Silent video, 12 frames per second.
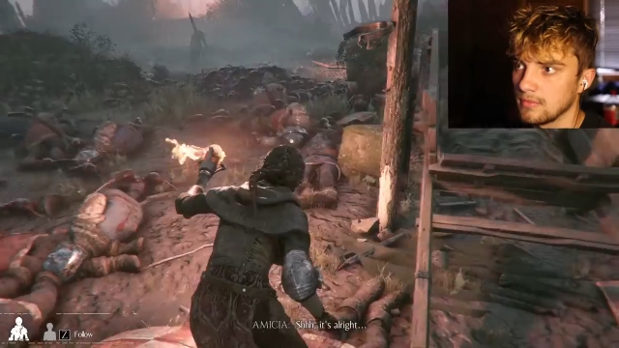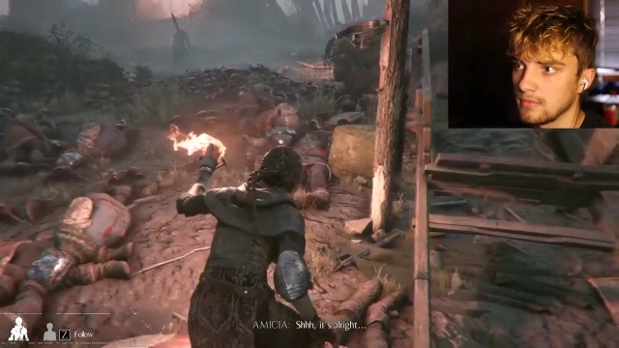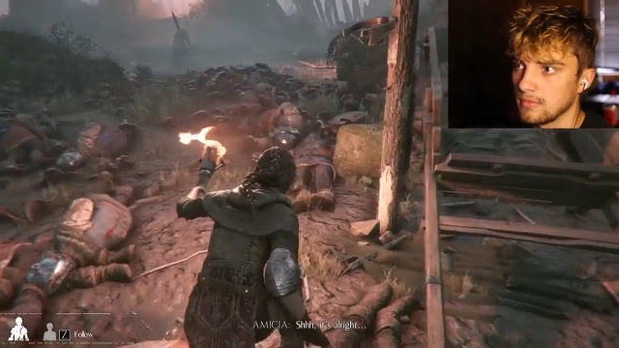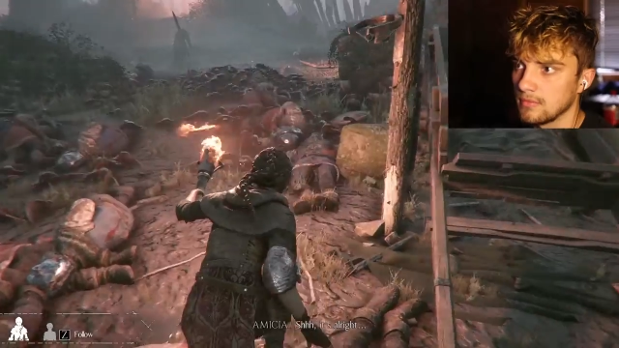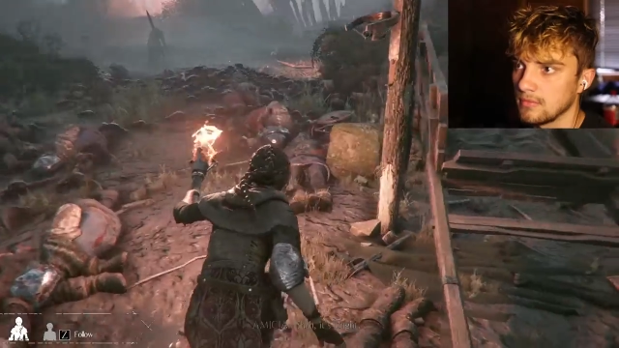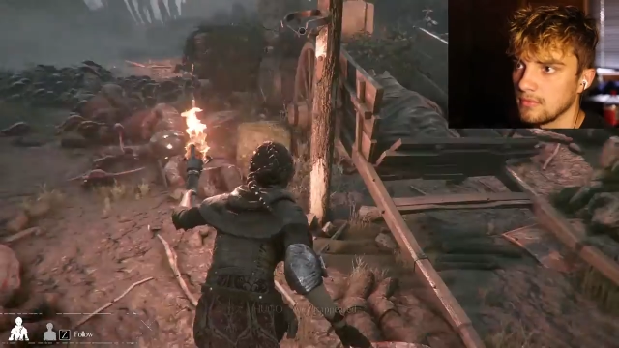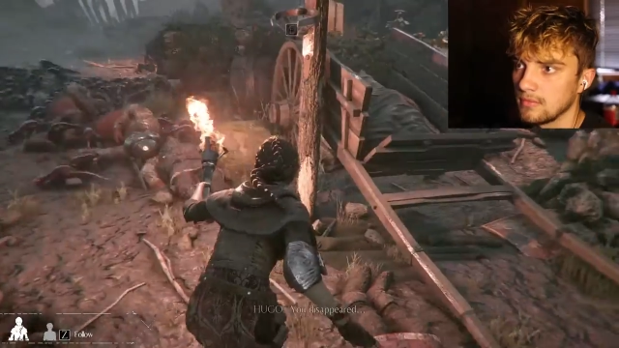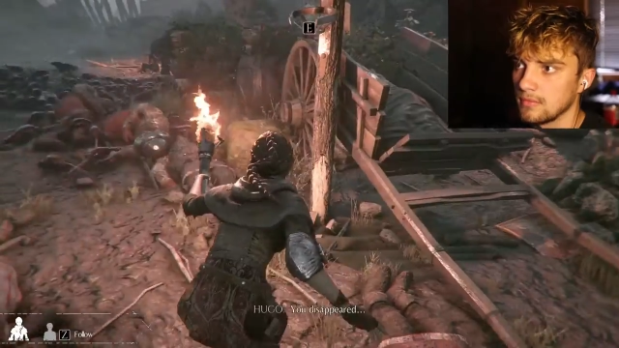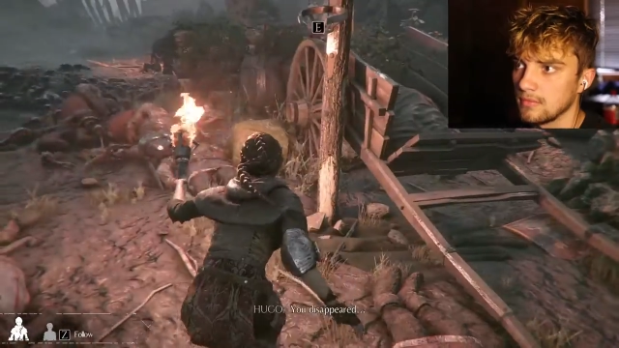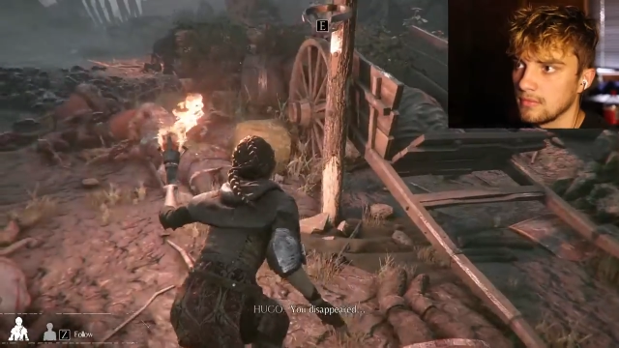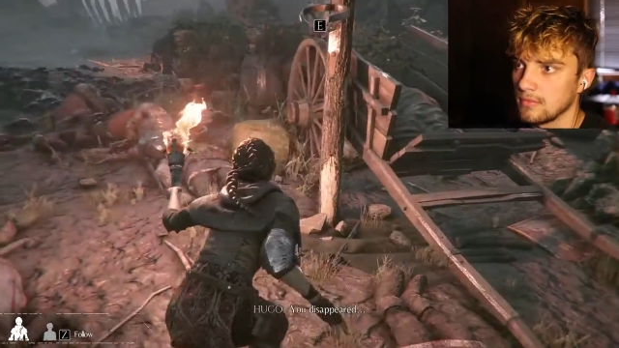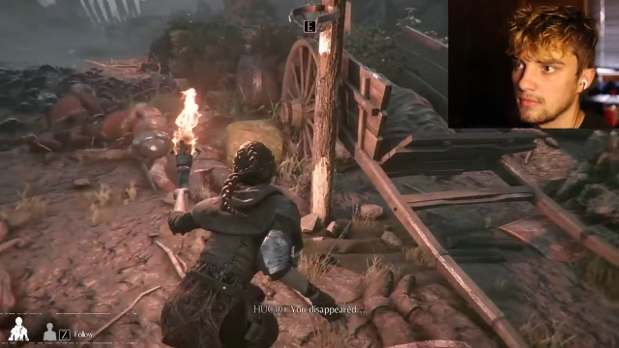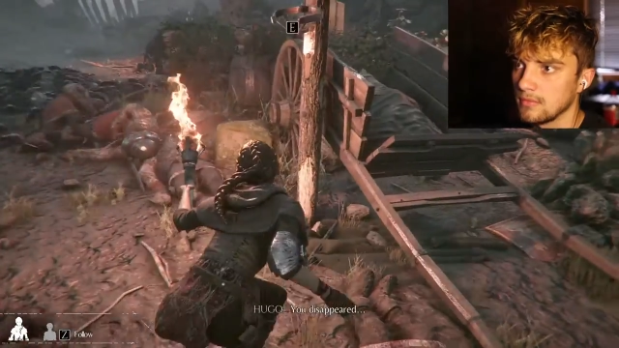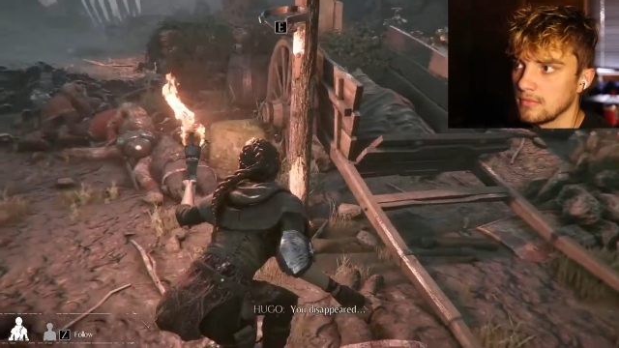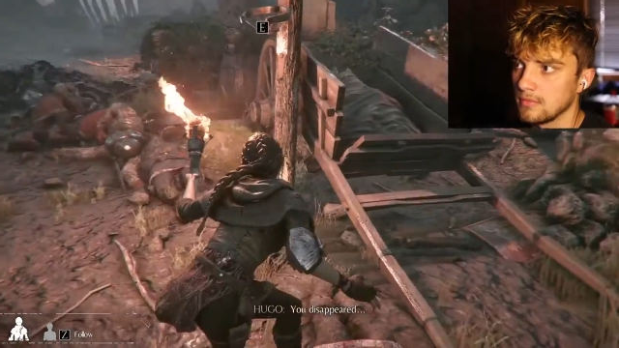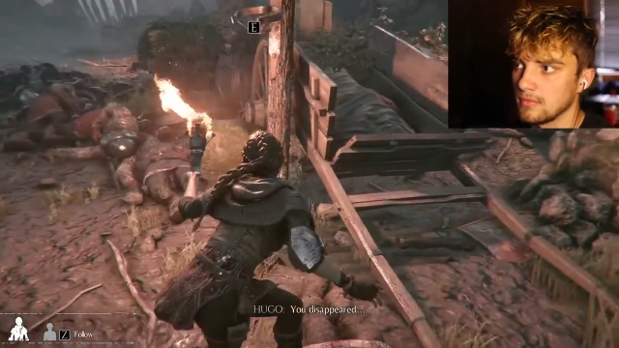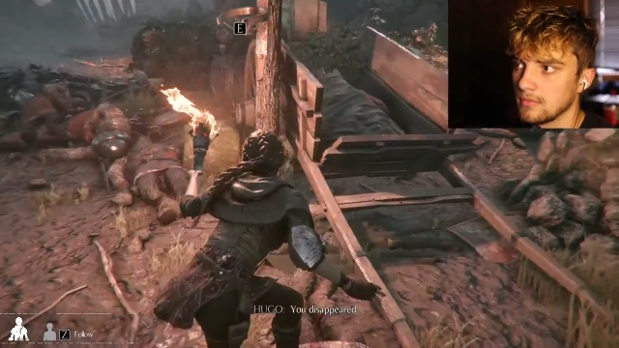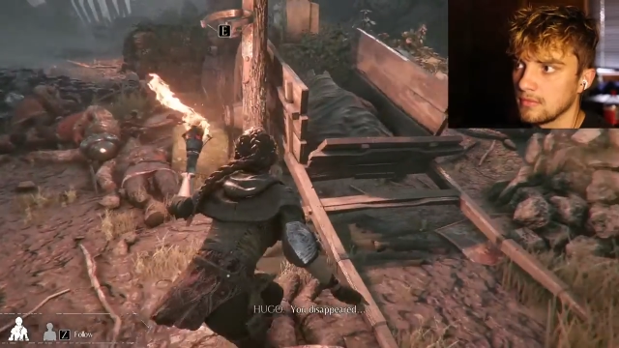
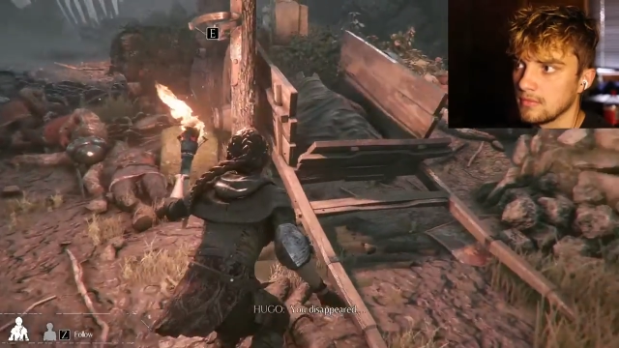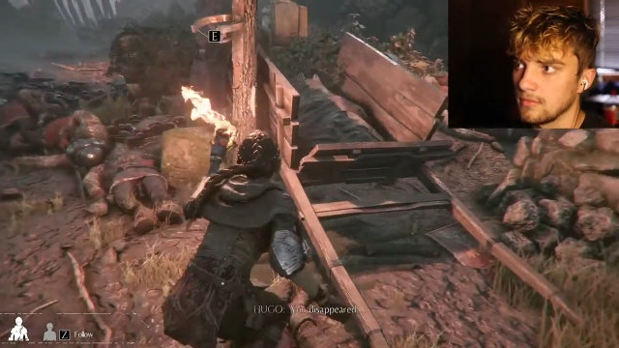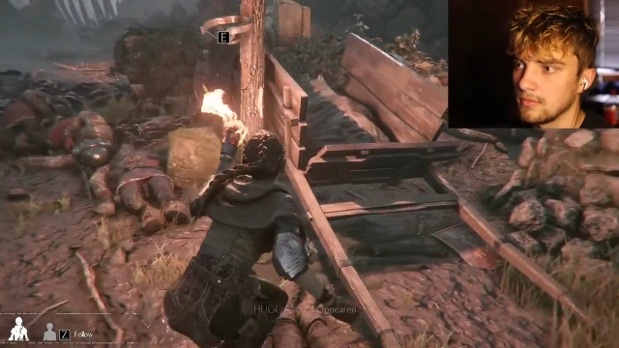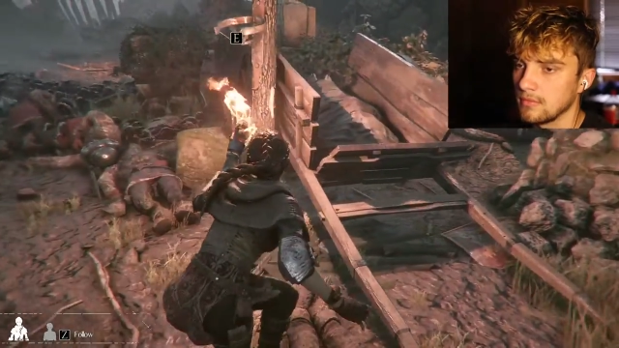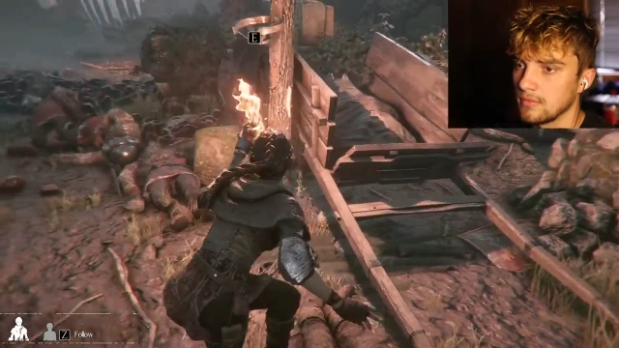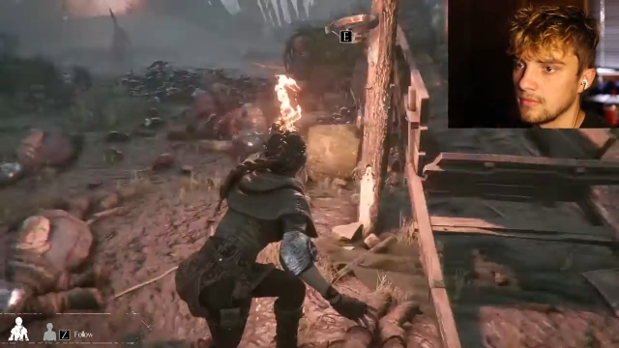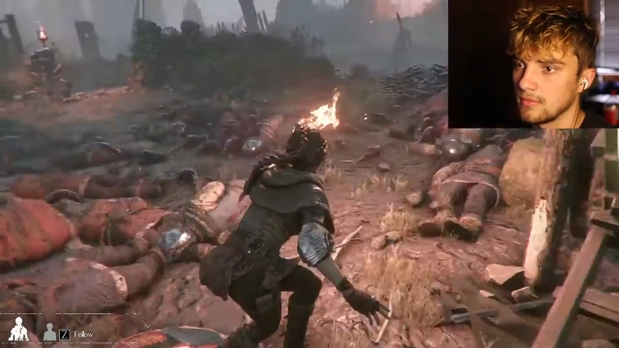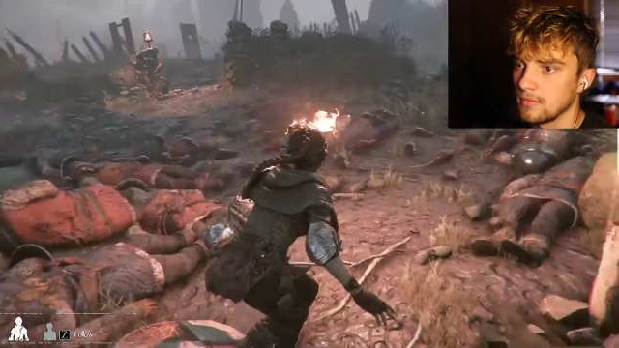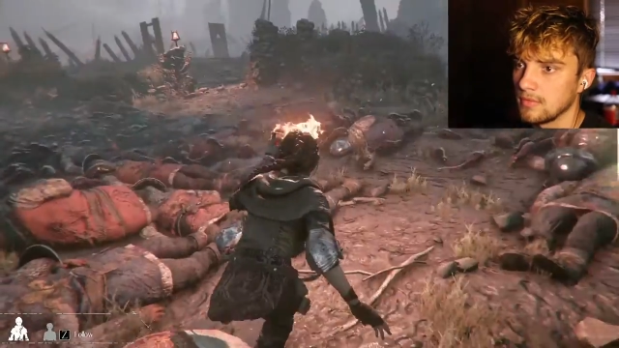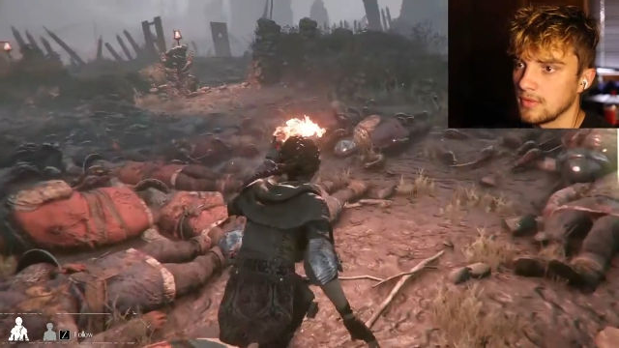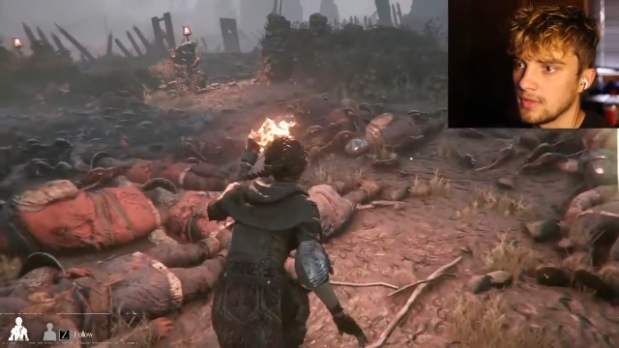Nothing is said.